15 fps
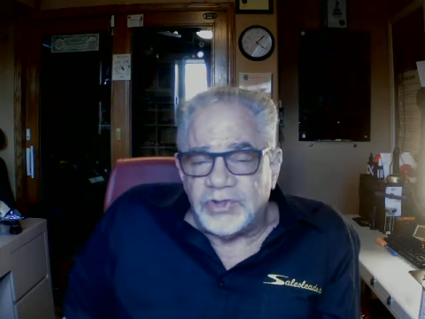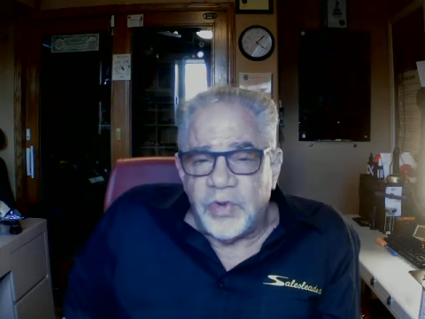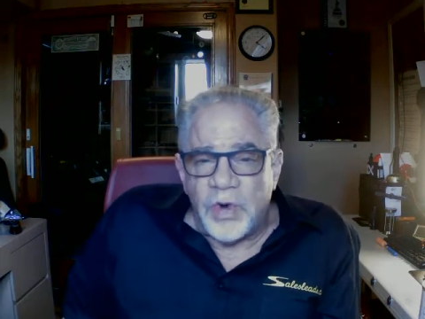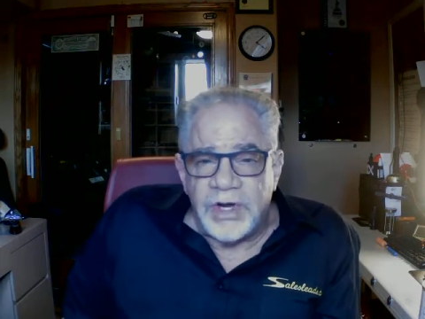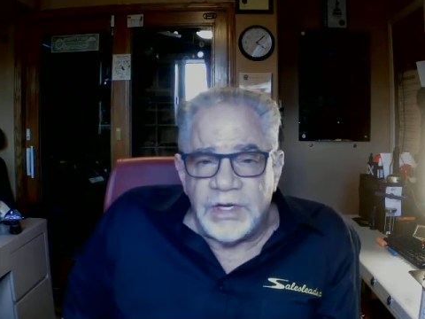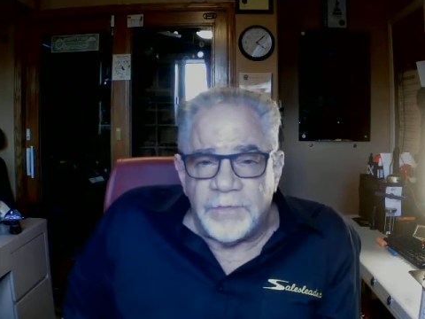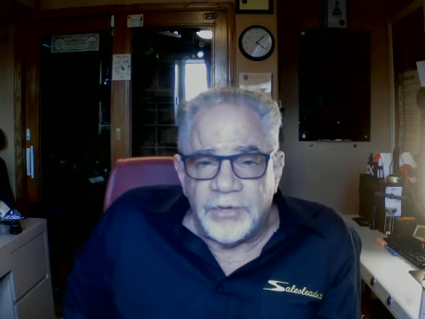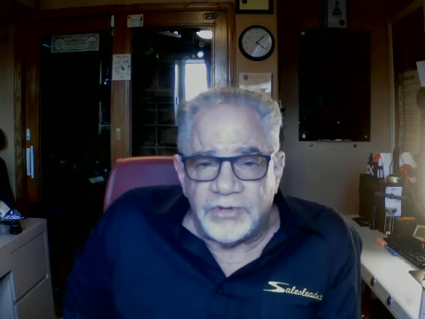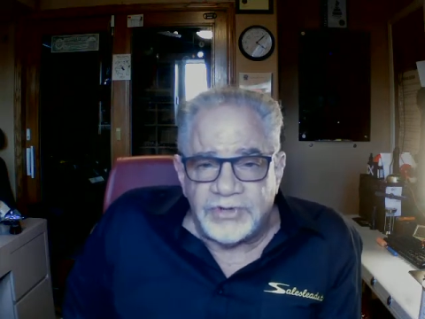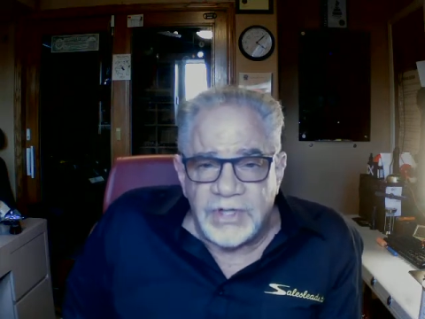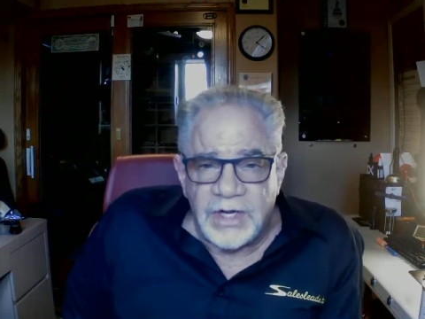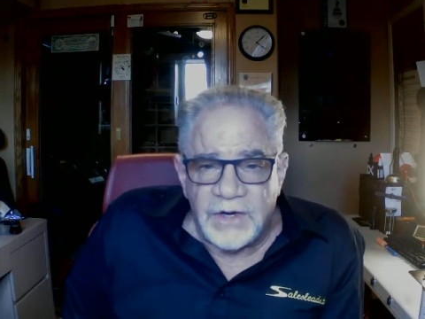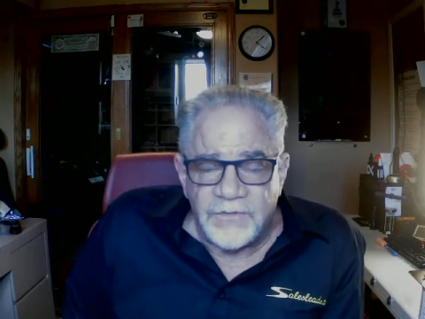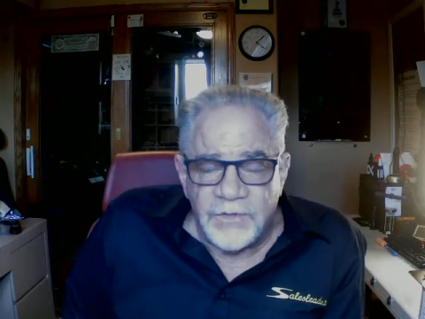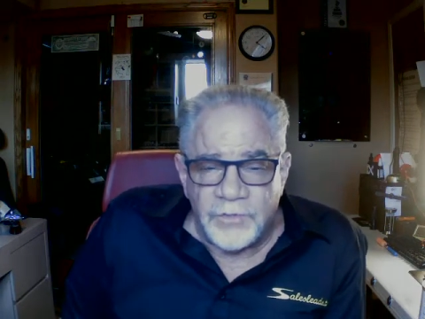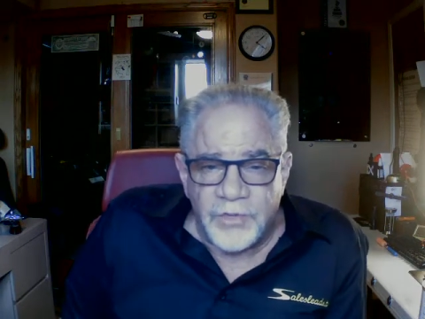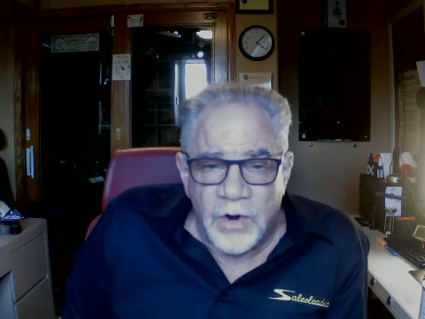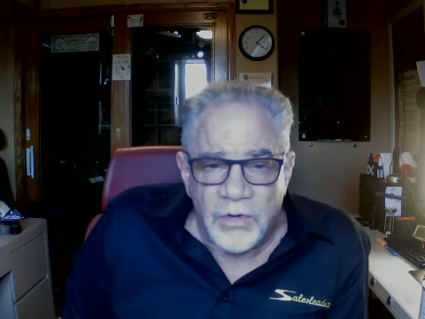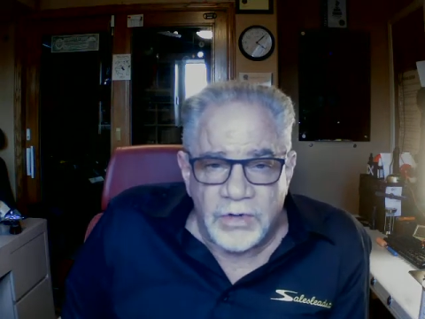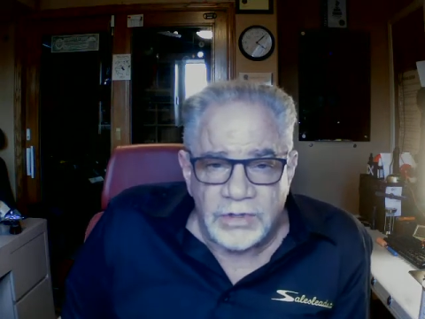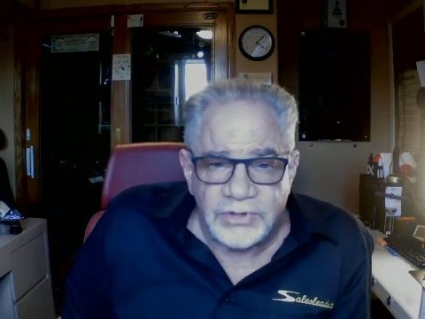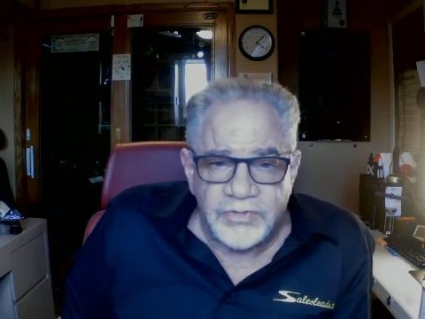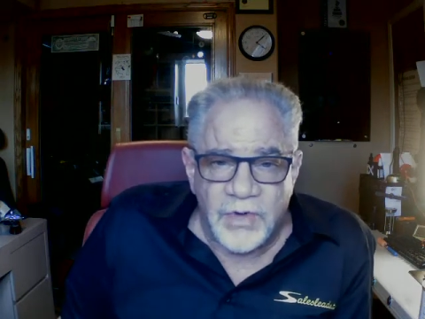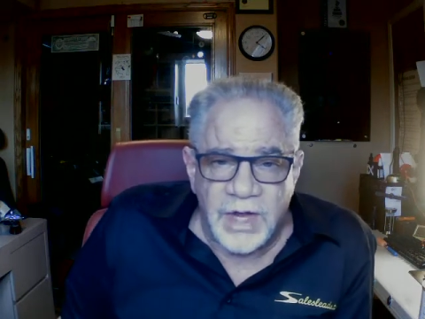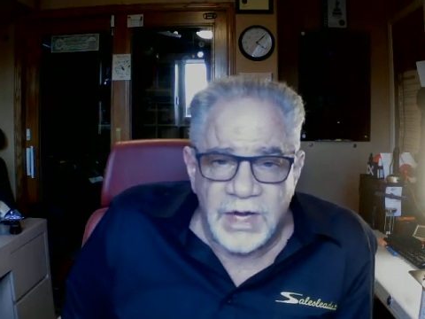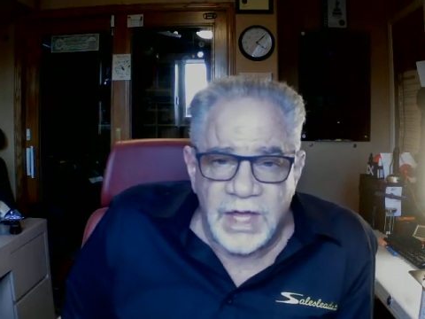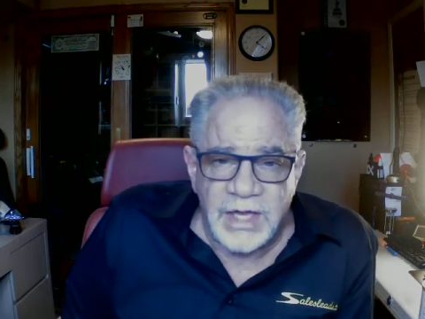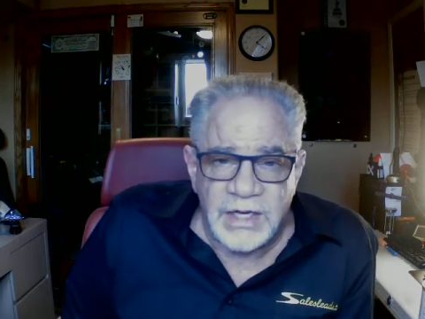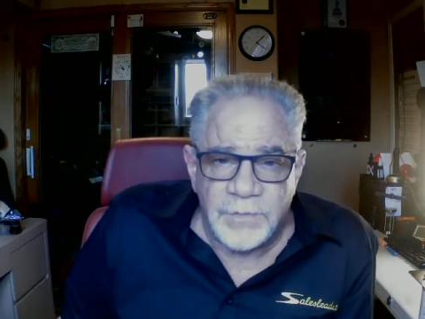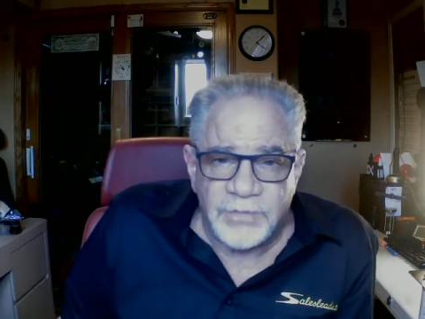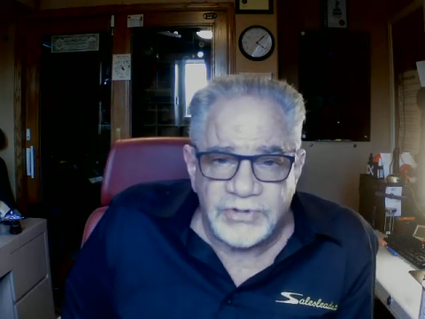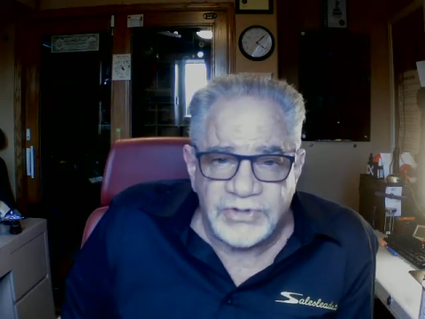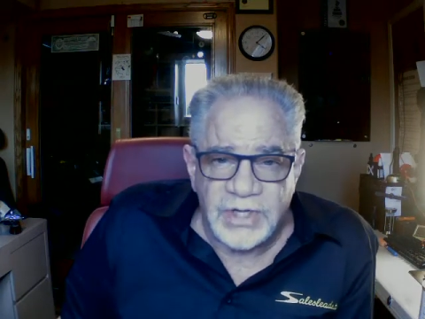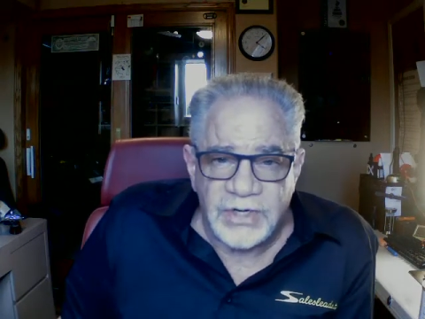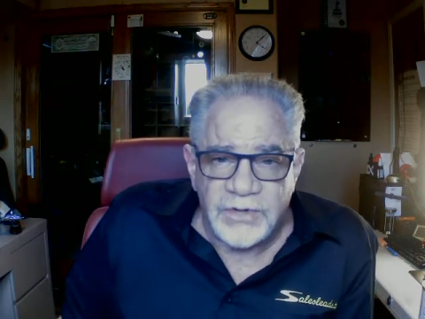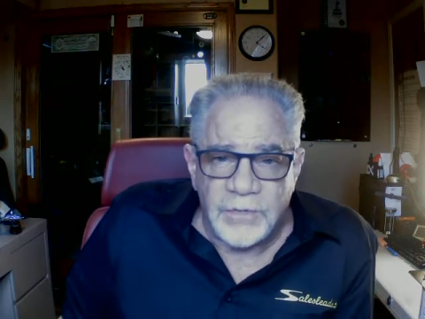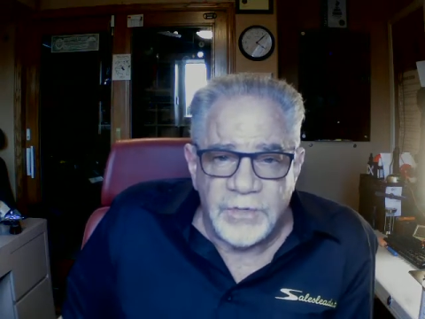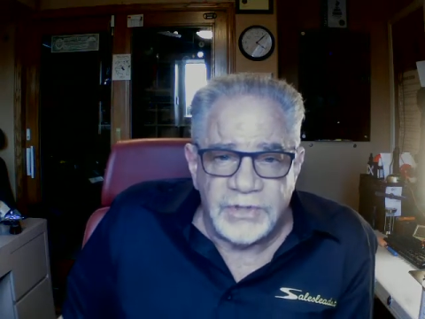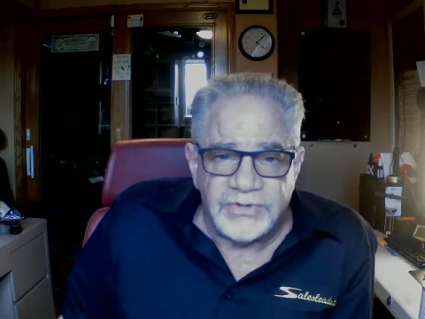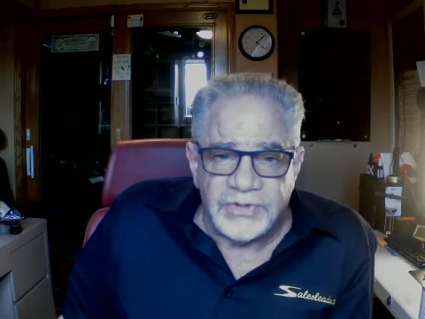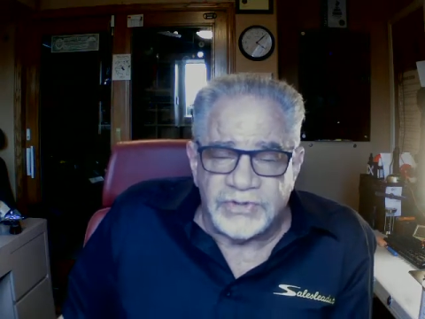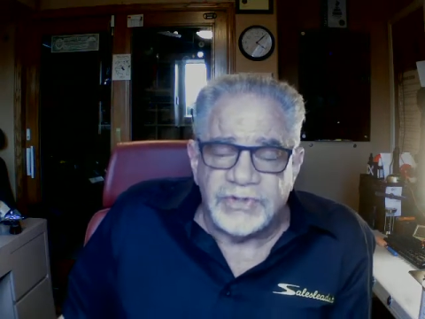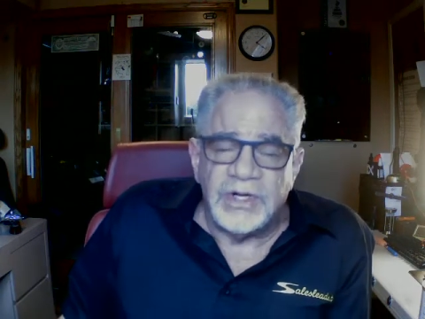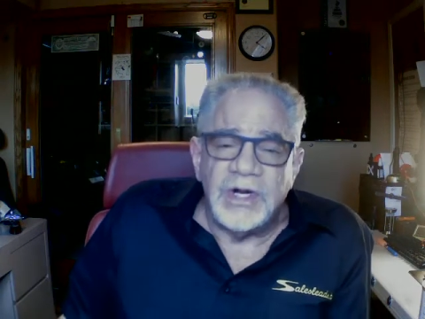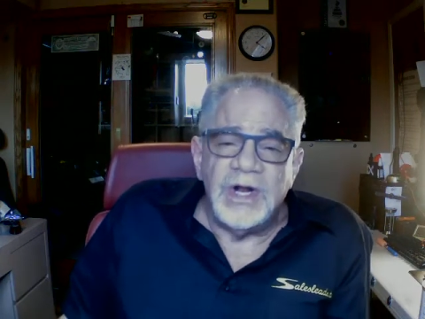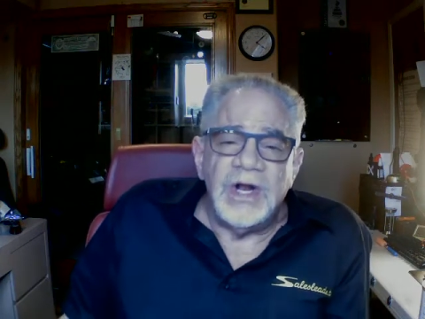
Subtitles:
20% of the brokers write 80% of the business.